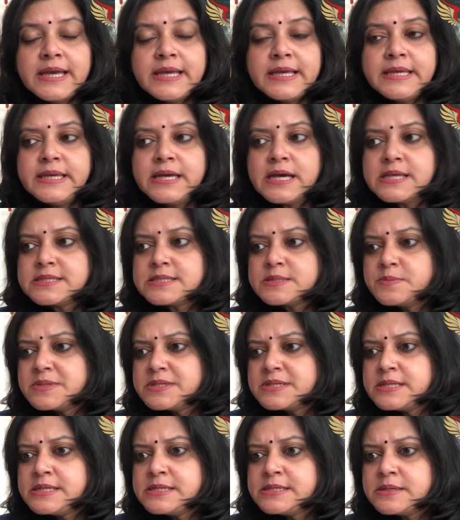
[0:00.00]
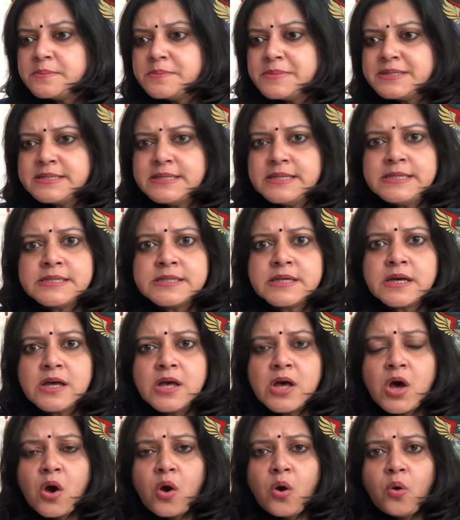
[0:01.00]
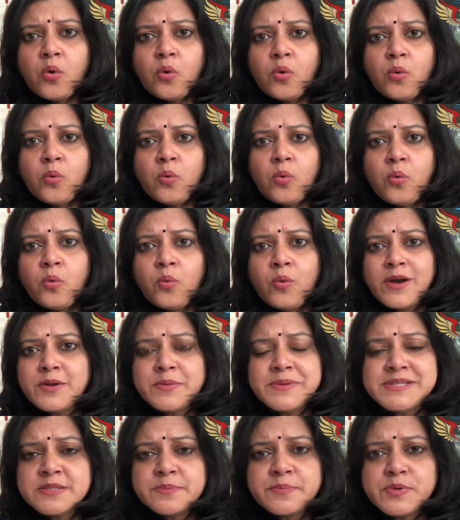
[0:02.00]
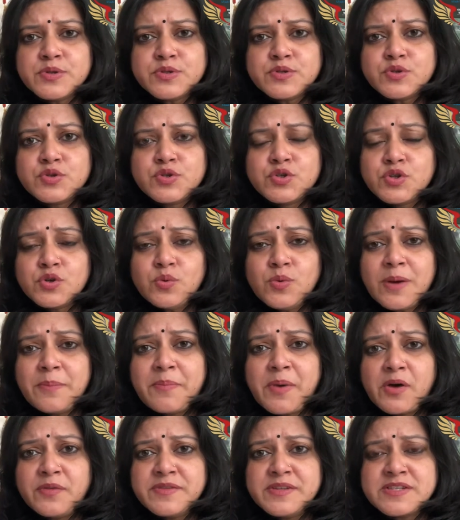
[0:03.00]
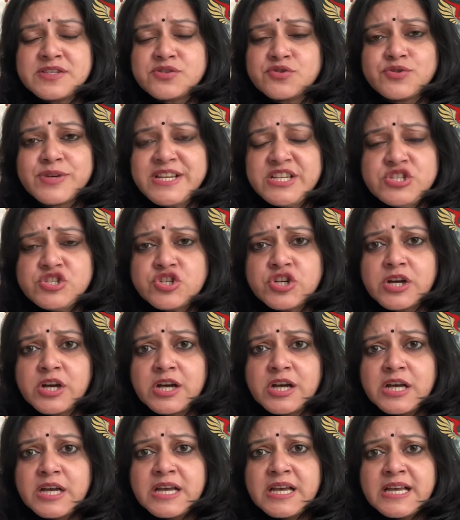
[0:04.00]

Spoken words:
He asked Matilda, "Matilda, what are we supposed to do about this stranger?